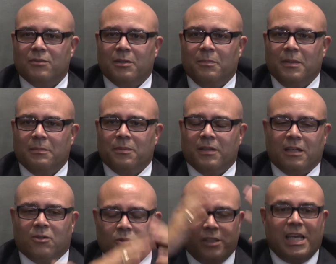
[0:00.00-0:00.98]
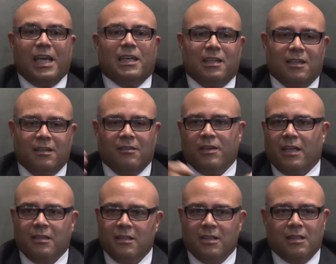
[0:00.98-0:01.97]
with people and creative,
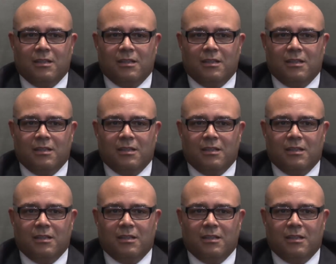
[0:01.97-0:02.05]
and